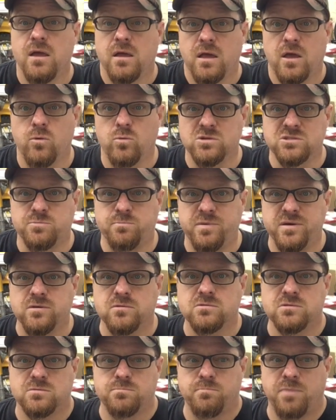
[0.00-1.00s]
it was
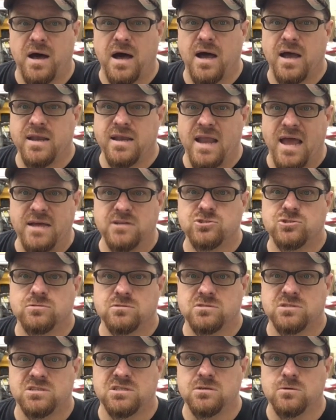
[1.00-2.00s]
built by National
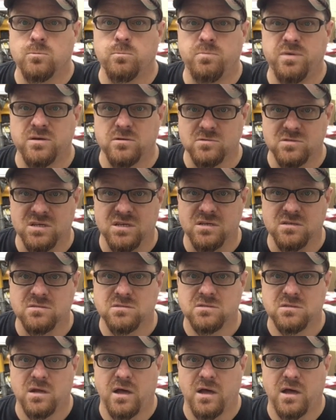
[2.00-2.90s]
Steel Buildings.